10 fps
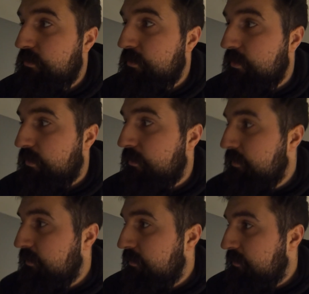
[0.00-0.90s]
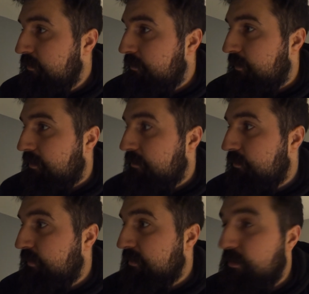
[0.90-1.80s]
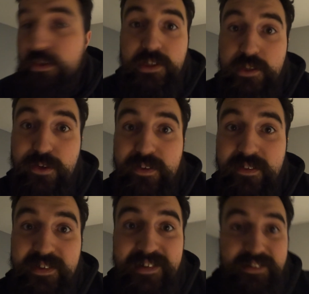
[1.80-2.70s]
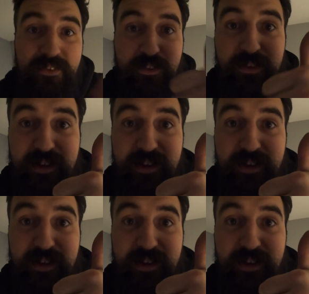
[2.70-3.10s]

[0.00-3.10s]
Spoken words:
So yeah, the fact it goes all the way around is a good